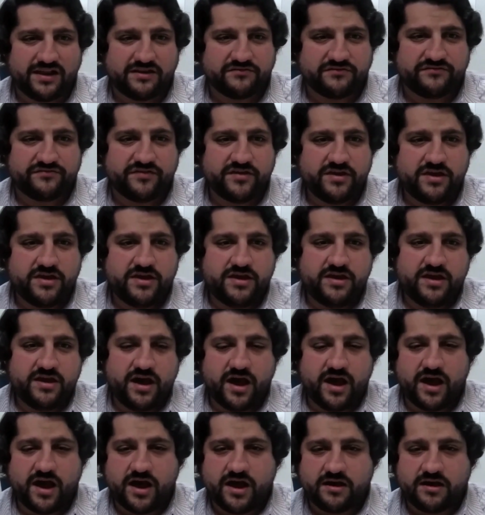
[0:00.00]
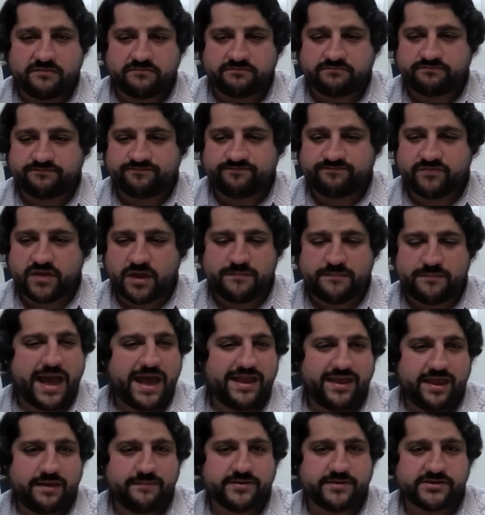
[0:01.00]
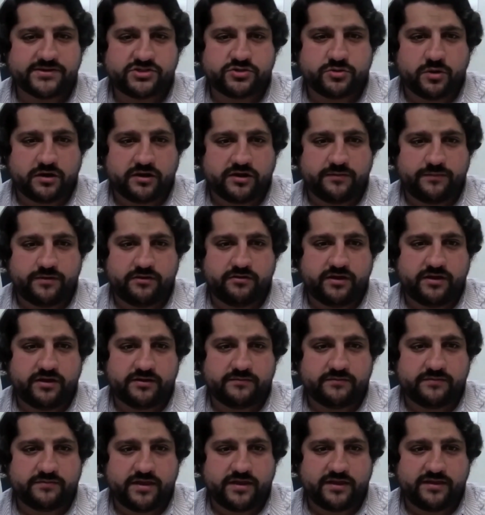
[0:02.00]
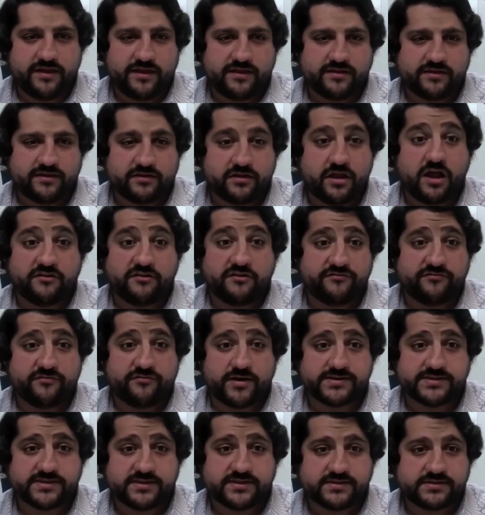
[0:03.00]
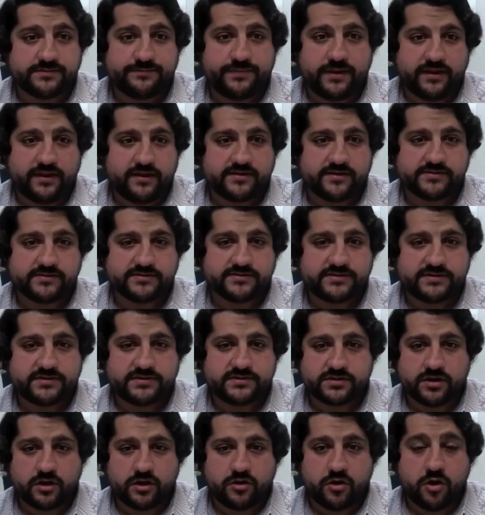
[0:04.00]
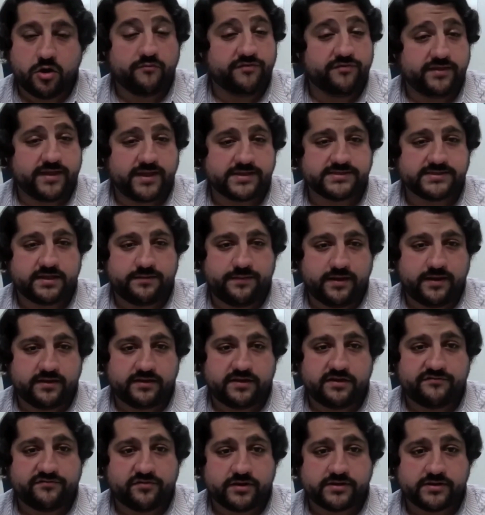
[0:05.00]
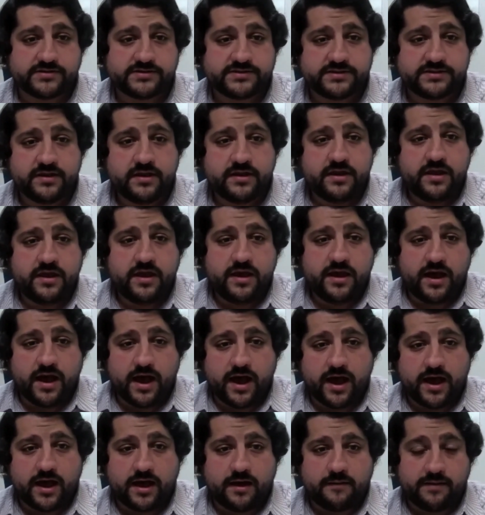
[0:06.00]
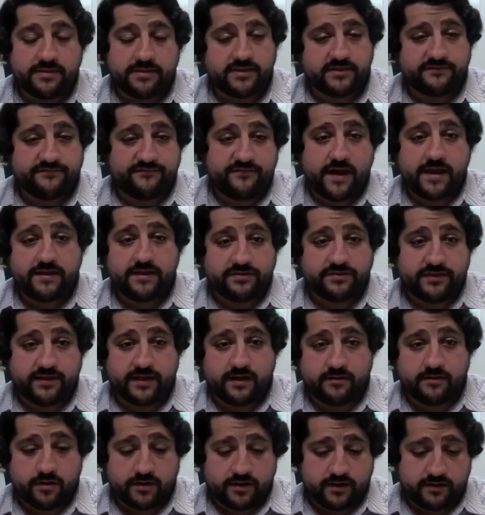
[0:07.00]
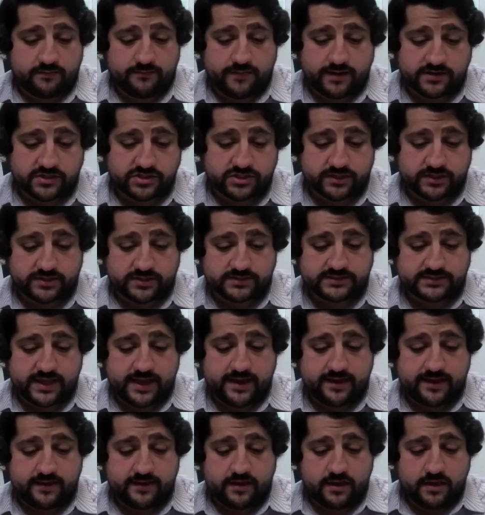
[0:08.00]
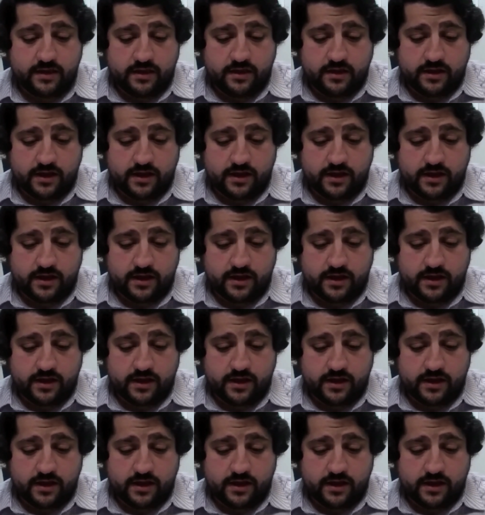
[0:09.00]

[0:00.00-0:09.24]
kind of um, a bad image to our community in, in, in, a lot of residents opinions so hopefully that's going to make a difference um, and then the final thing i wanted to mention is that